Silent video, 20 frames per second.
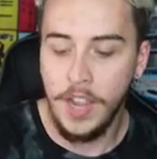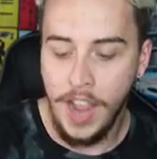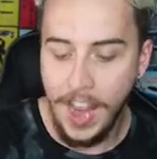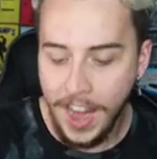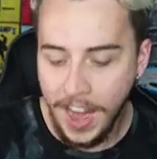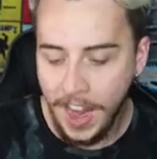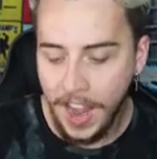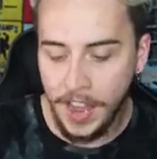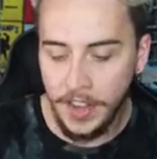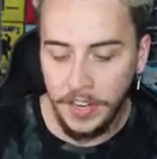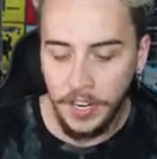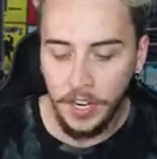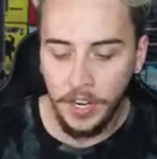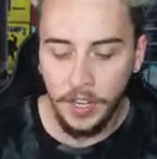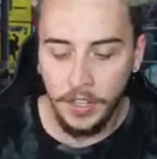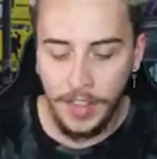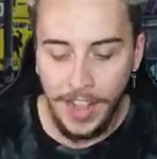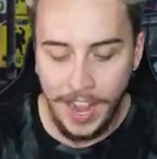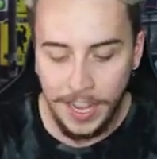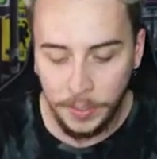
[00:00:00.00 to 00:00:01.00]
And
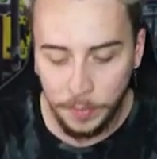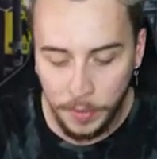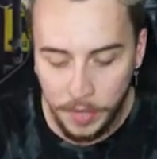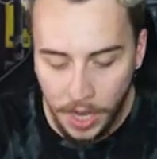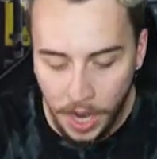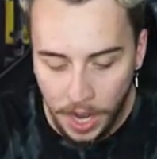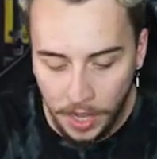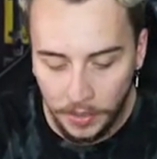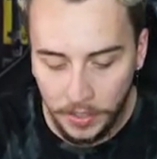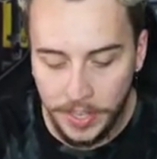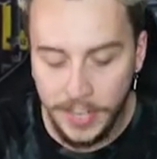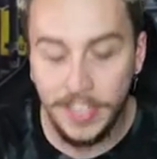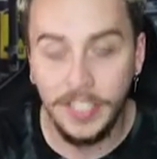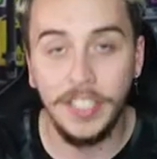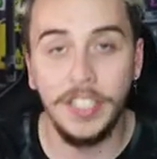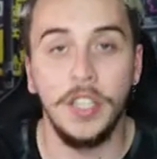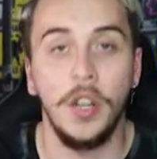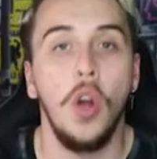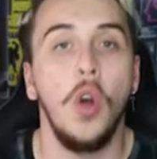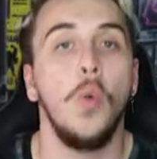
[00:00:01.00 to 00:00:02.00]
last but not
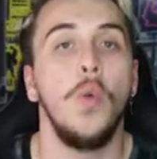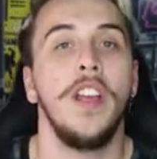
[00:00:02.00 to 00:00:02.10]
least,